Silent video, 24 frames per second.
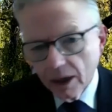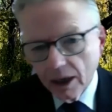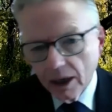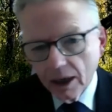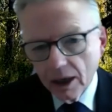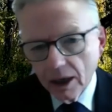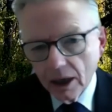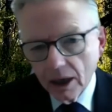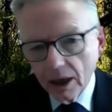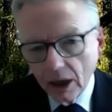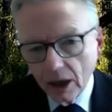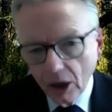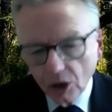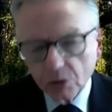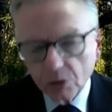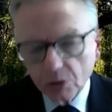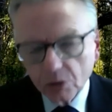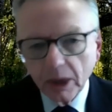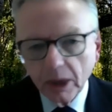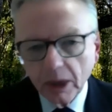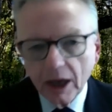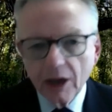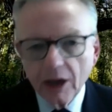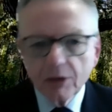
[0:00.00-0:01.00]
old
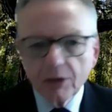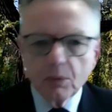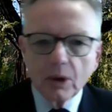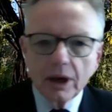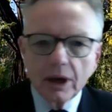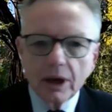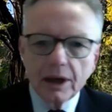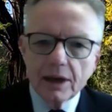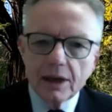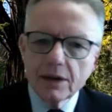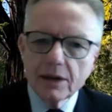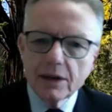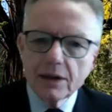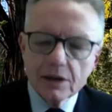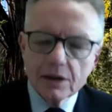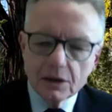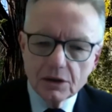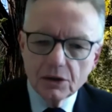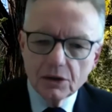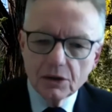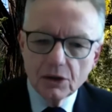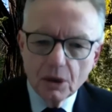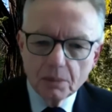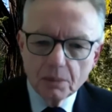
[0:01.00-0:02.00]
pathways and
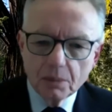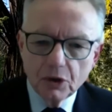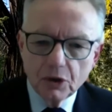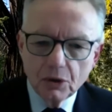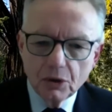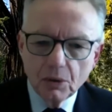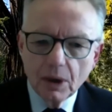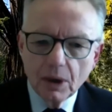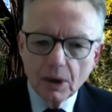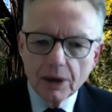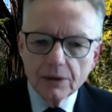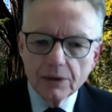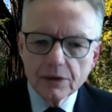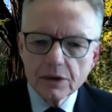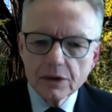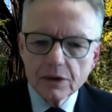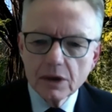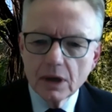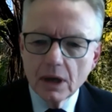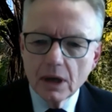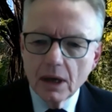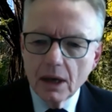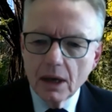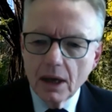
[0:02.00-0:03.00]
adopt new ones.
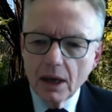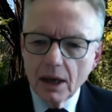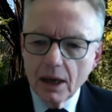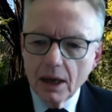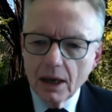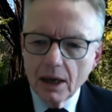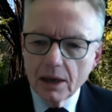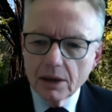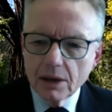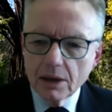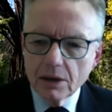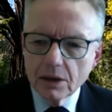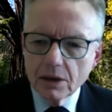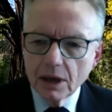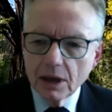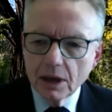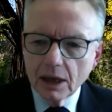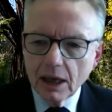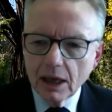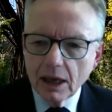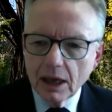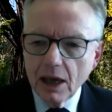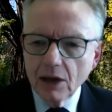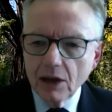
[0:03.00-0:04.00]
And
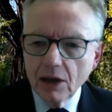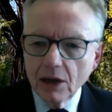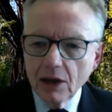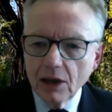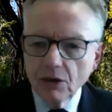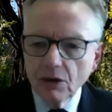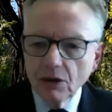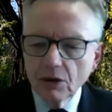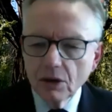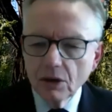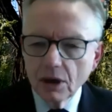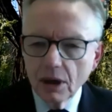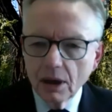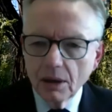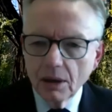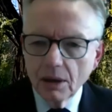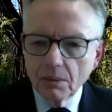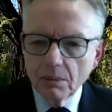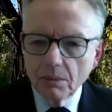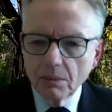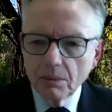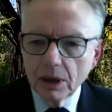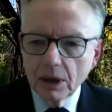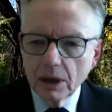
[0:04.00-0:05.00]
again,
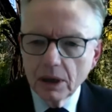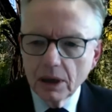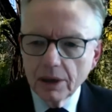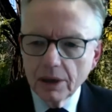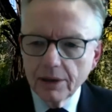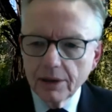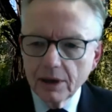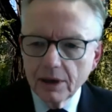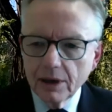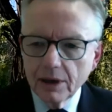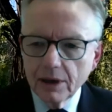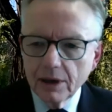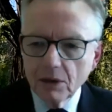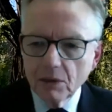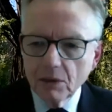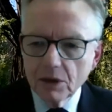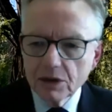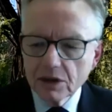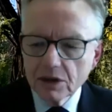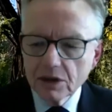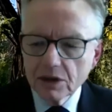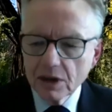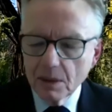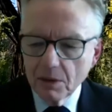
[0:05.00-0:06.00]
I think we see
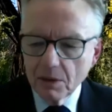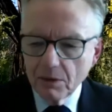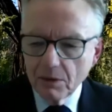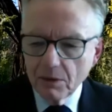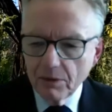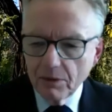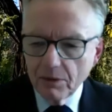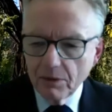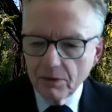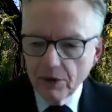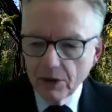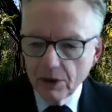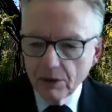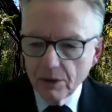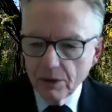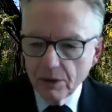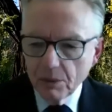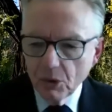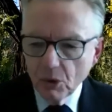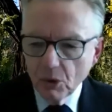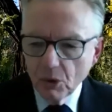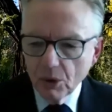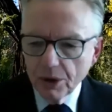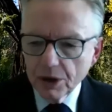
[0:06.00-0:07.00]
some of the
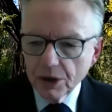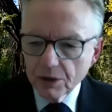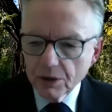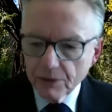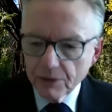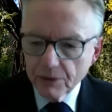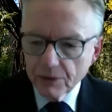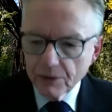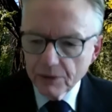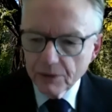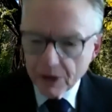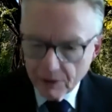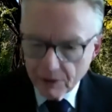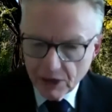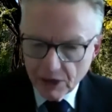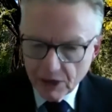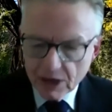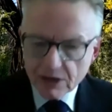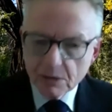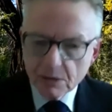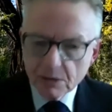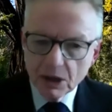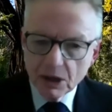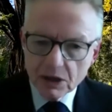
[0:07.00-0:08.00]
more innovative
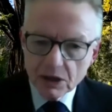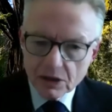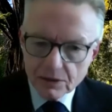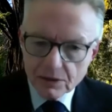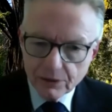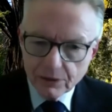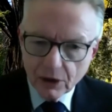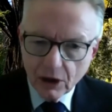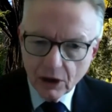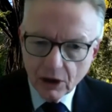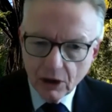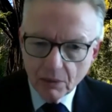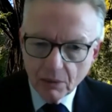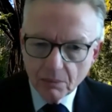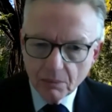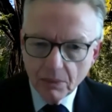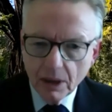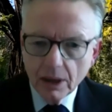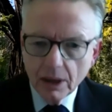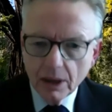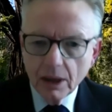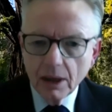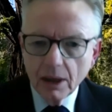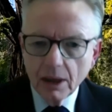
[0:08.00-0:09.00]
investments from
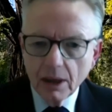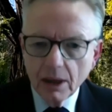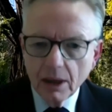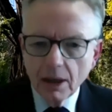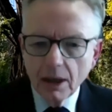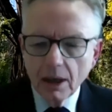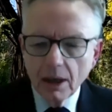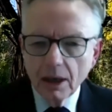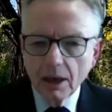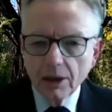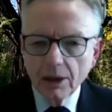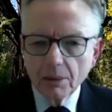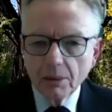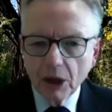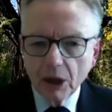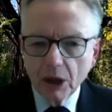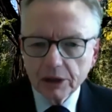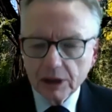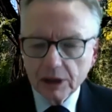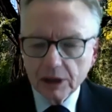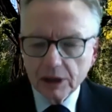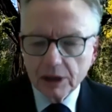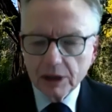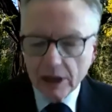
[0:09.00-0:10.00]
the
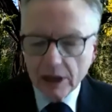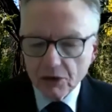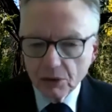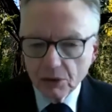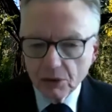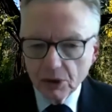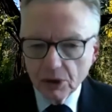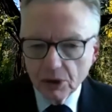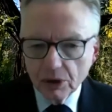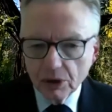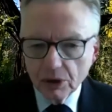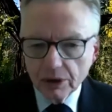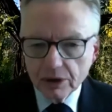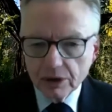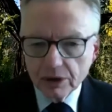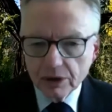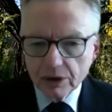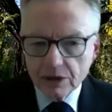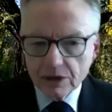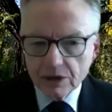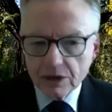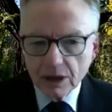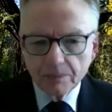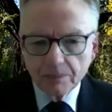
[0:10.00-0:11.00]
multilateral world
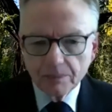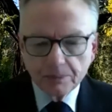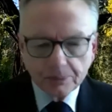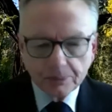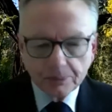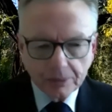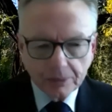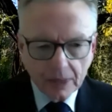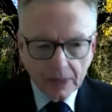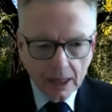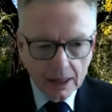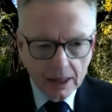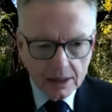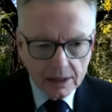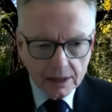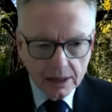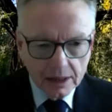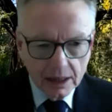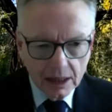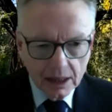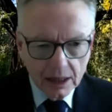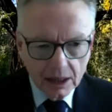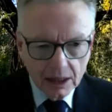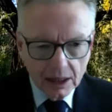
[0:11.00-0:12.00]
as
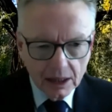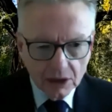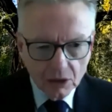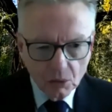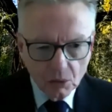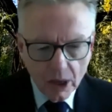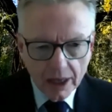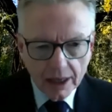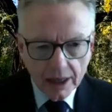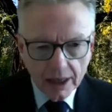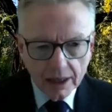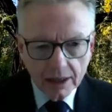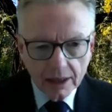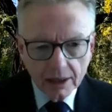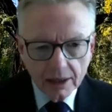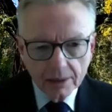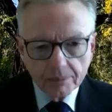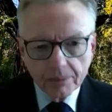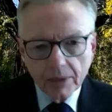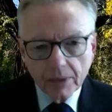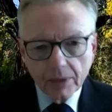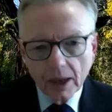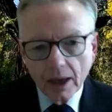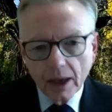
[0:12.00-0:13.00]
leading the way,
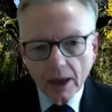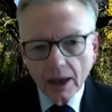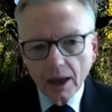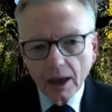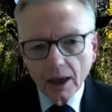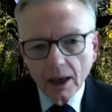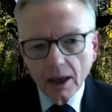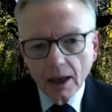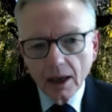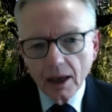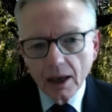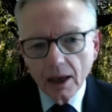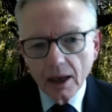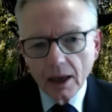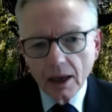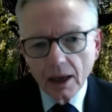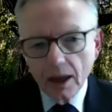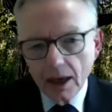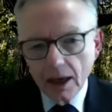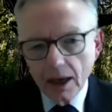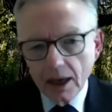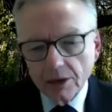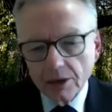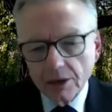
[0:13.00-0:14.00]

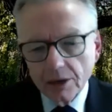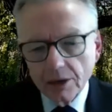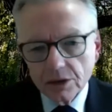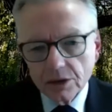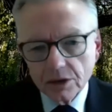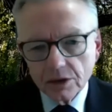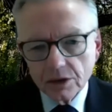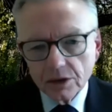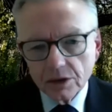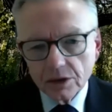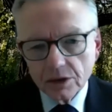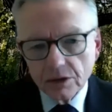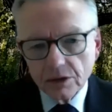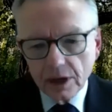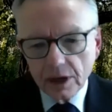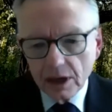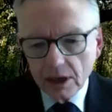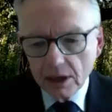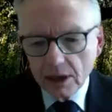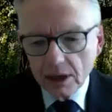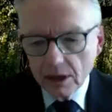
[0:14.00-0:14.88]
and the